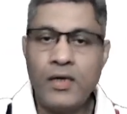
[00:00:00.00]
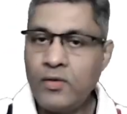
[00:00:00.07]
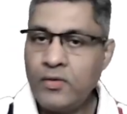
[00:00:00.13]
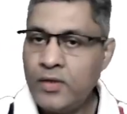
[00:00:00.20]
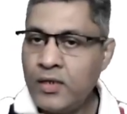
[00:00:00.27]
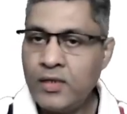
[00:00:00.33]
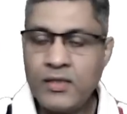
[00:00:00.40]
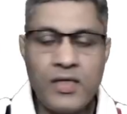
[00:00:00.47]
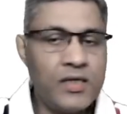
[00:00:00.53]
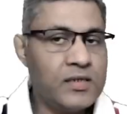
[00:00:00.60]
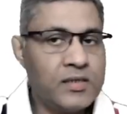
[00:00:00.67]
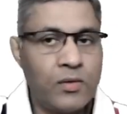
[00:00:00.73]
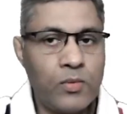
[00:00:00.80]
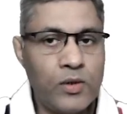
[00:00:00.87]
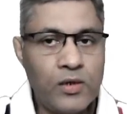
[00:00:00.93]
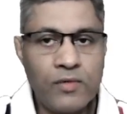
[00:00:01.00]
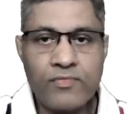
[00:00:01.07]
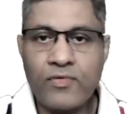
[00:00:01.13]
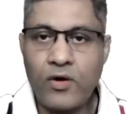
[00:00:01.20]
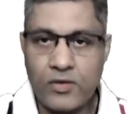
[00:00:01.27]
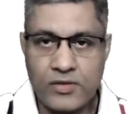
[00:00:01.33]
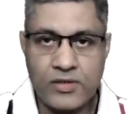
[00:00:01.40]
Now here there word
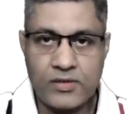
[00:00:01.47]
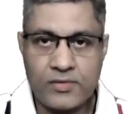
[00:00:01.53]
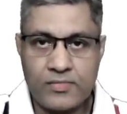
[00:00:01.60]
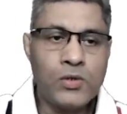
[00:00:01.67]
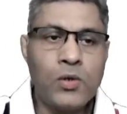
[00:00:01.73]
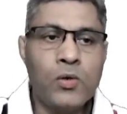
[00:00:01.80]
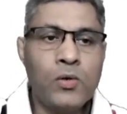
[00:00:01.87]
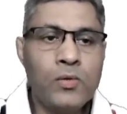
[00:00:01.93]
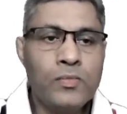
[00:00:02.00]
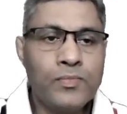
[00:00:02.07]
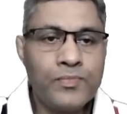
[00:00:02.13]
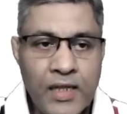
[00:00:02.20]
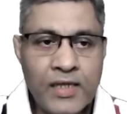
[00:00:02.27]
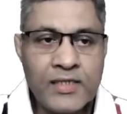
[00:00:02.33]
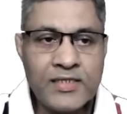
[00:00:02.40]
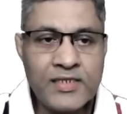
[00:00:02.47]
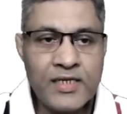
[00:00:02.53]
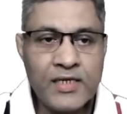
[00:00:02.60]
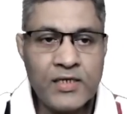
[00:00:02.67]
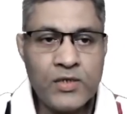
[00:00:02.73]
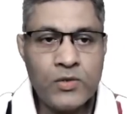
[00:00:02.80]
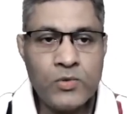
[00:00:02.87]
of caution. So let's
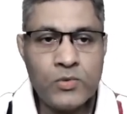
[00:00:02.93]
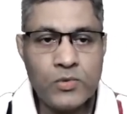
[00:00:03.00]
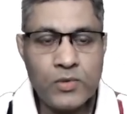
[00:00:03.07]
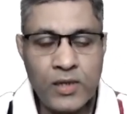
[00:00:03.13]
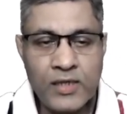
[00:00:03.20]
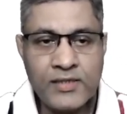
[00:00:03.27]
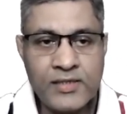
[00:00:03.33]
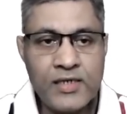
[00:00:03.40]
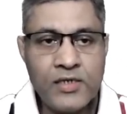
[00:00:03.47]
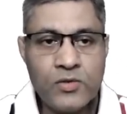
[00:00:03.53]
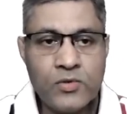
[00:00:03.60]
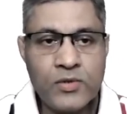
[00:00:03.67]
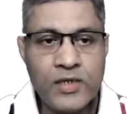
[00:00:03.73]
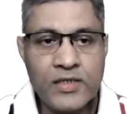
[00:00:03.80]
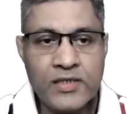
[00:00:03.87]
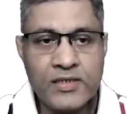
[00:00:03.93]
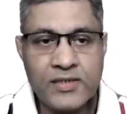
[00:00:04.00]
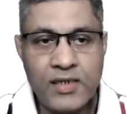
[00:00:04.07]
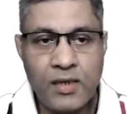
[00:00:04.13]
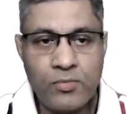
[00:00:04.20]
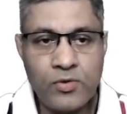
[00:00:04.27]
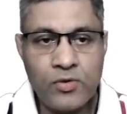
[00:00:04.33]
say you take
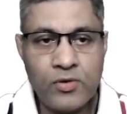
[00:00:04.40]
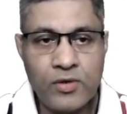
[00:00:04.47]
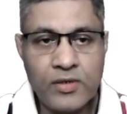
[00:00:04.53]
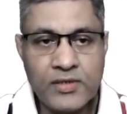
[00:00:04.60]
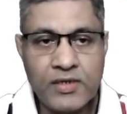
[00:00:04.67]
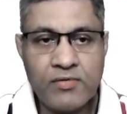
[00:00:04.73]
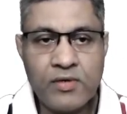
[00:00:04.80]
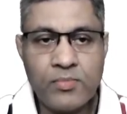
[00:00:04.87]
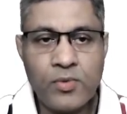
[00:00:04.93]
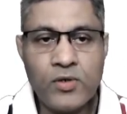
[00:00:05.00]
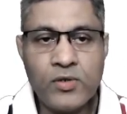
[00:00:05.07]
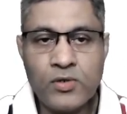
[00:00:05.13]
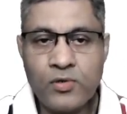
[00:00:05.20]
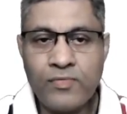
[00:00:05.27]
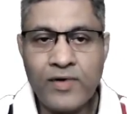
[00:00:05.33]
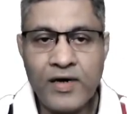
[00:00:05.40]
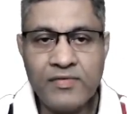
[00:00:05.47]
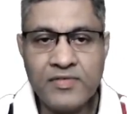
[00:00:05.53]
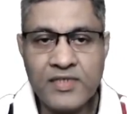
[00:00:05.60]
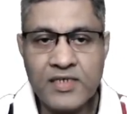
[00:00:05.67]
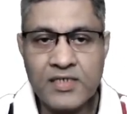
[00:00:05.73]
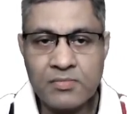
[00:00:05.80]
this number
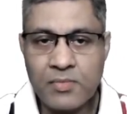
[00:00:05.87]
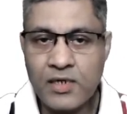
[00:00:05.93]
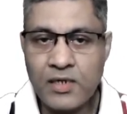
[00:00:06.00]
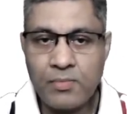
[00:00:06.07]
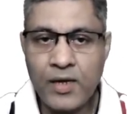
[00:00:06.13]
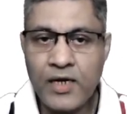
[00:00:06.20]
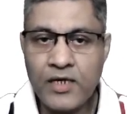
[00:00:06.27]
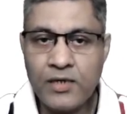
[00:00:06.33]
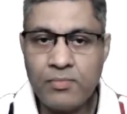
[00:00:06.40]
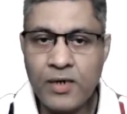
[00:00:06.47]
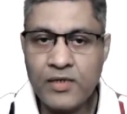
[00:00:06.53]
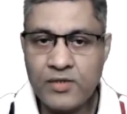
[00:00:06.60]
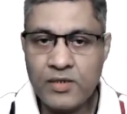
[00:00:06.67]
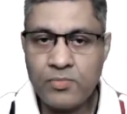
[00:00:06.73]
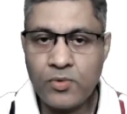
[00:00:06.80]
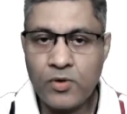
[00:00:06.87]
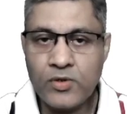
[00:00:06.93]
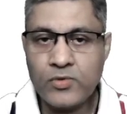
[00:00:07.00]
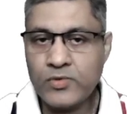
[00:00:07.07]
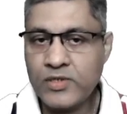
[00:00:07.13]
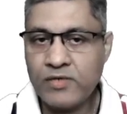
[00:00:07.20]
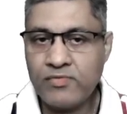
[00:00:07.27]
7.256 multiplied by
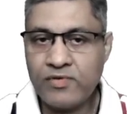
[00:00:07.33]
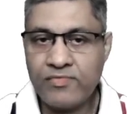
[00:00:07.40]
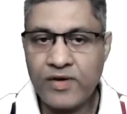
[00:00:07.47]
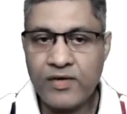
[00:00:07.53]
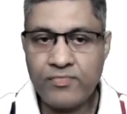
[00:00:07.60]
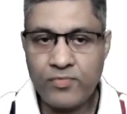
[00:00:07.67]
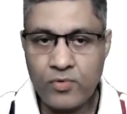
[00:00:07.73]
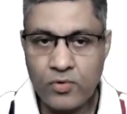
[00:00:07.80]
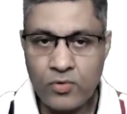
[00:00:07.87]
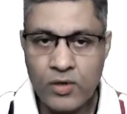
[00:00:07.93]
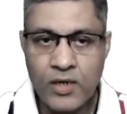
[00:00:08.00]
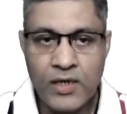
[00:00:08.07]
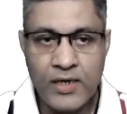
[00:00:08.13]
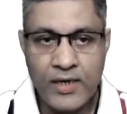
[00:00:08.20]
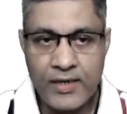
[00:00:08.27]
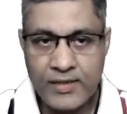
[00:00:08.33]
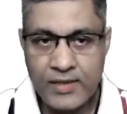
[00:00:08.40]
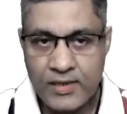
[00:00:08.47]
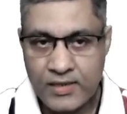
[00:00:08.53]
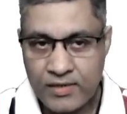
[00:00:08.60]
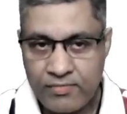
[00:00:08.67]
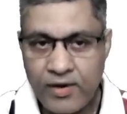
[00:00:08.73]
3.2754 and
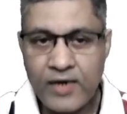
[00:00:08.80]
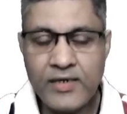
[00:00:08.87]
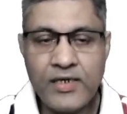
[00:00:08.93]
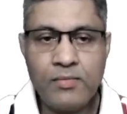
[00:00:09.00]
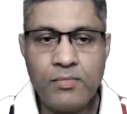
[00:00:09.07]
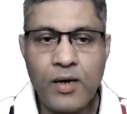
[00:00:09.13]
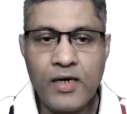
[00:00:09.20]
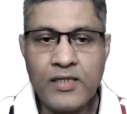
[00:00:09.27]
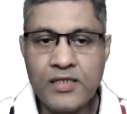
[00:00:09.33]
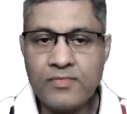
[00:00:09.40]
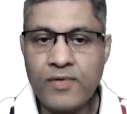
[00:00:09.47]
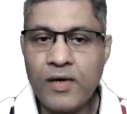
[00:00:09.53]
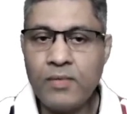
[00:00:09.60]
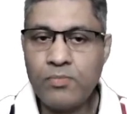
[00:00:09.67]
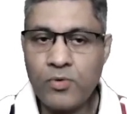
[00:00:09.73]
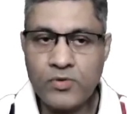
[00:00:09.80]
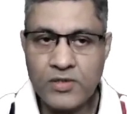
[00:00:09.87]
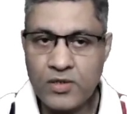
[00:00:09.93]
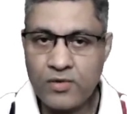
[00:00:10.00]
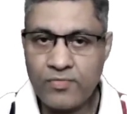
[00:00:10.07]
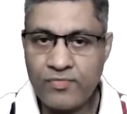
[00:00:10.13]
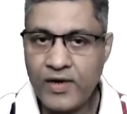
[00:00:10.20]
then divide it by this
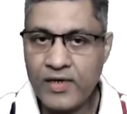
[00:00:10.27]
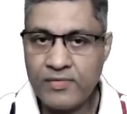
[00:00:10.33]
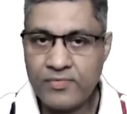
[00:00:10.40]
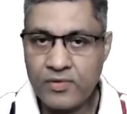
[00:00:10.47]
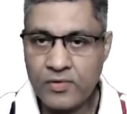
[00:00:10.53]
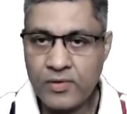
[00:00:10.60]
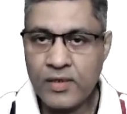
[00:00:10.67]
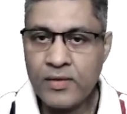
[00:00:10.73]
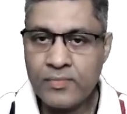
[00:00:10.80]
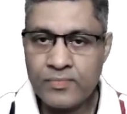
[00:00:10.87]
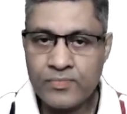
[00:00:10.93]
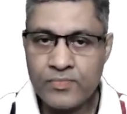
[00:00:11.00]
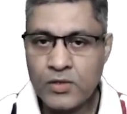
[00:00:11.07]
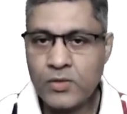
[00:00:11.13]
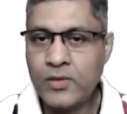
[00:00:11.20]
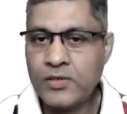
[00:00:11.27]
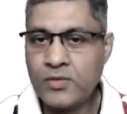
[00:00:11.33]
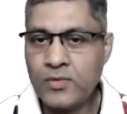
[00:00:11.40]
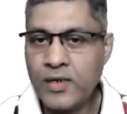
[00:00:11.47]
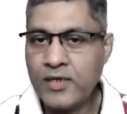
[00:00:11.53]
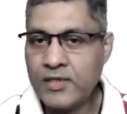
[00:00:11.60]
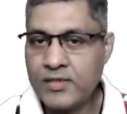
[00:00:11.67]
5.05, okay? So as
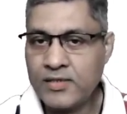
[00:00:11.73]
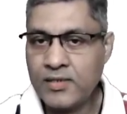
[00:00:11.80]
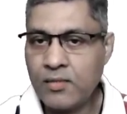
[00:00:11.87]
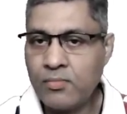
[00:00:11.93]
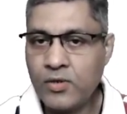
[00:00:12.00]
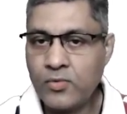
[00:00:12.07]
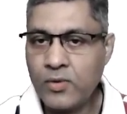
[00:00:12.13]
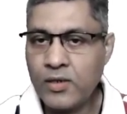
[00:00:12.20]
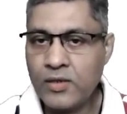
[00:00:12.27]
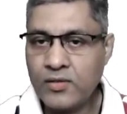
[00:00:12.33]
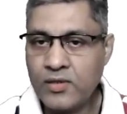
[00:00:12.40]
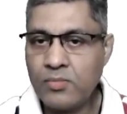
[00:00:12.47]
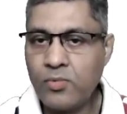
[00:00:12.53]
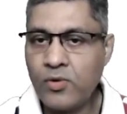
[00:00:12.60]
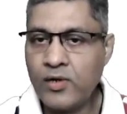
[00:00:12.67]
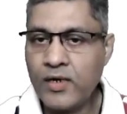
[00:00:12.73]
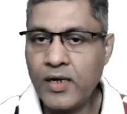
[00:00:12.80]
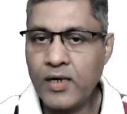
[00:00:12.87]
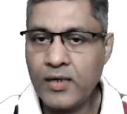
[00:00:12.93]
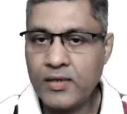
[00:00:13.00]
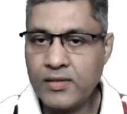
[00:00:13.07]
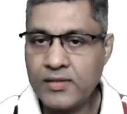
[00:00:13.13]
to get this number
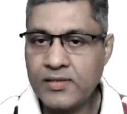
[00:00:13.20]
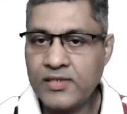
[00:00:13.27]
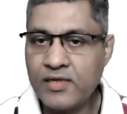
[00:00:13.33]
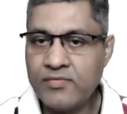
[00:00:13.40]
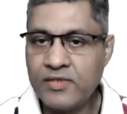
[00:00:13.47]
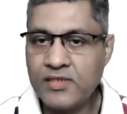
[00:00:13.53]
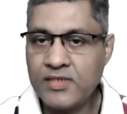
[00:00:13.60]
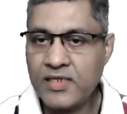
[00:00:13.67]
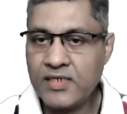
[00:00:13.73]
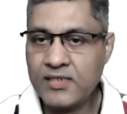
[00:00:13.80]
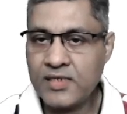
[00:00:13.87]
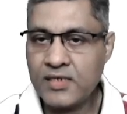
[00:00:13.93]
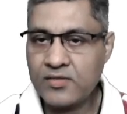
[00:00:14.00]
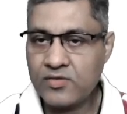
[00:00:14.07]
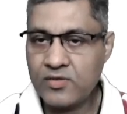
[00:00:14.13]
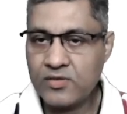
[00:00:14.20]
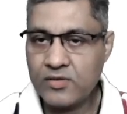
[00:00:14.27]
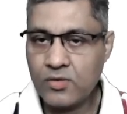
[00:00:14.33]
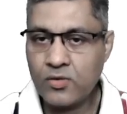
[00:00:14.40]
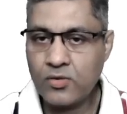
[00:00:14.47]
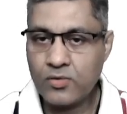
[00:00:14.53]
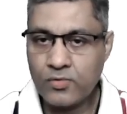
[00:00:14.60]

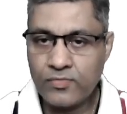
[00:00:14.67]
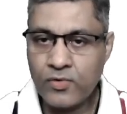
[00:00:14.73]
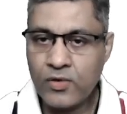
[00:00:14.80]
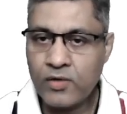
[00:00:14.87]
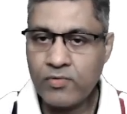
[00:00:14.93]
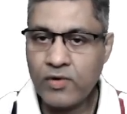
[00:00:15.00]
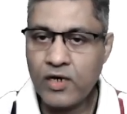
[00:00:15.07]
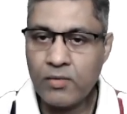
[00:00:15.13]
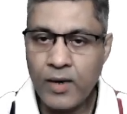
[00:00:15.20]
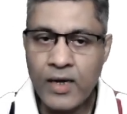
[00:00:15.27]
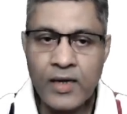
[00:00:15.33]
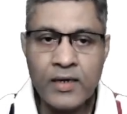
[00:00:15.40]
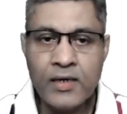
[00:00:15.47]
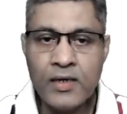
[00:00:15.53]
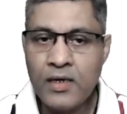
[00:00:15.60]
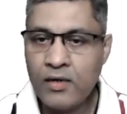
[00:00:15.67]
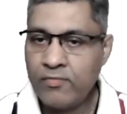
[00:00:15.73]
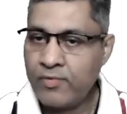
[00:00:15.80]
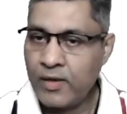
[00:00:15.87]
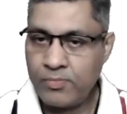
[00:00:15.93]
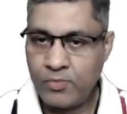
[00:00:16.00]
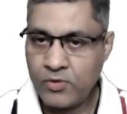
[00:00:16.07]
23.7663024 divided by
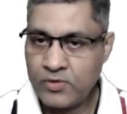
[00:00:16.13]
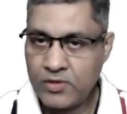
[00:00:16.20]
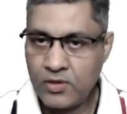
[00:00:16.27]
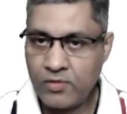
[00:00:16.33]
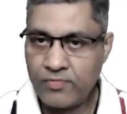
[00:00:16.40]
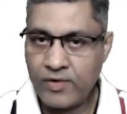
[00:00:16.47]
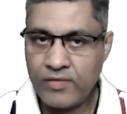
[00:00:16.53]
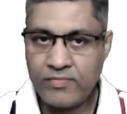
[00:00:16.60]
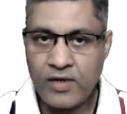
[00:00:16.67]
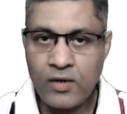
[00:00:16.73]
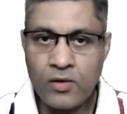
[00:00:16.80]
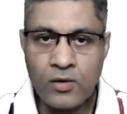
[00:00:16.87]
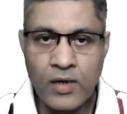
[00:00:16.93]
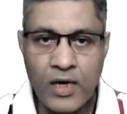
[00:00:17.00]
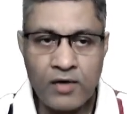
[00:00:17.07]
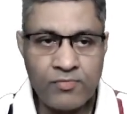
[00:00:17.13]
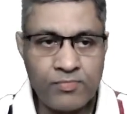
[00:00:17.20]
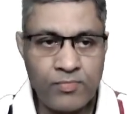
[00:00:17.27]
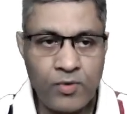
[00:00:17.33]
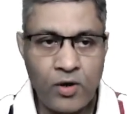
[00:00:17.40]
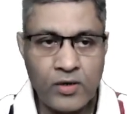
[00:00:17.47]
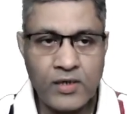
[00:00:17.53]
5.05. Now look, I
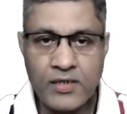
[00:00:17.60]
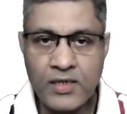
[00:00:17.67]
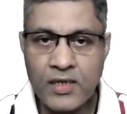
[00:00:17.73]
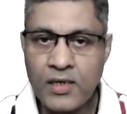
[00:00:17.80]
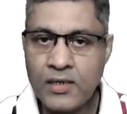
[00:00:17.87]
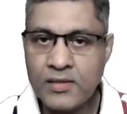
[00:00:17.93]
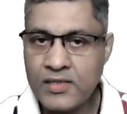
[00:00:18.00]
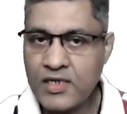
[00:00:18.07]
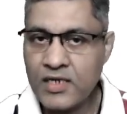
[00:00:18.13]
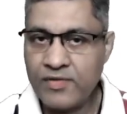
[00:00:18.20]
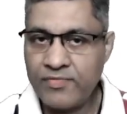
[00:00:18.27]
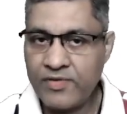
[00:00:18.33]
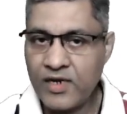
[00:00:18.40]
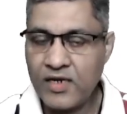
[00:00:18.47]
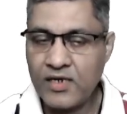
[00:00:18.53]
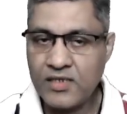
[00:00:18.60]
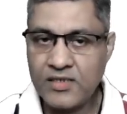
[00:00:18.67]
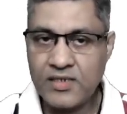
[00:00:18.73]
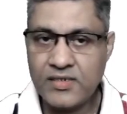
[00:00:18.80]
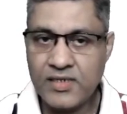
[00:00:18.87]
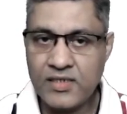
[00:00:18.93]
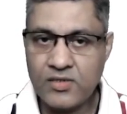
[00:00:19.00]
have plotted the significant
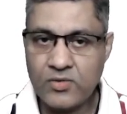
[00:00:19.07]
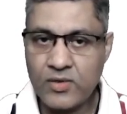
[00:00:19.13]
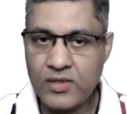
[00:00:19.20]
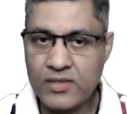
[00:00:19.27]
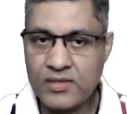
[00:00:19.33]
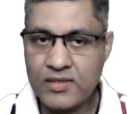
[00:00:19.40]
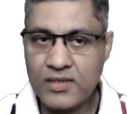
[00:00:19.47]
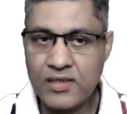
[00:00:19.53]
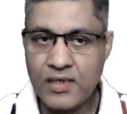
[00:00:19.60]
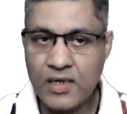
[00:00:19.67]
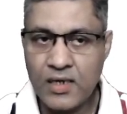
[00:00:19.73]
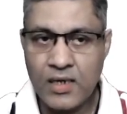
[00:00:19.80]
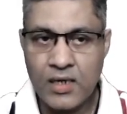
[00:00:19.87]
digits as you can see.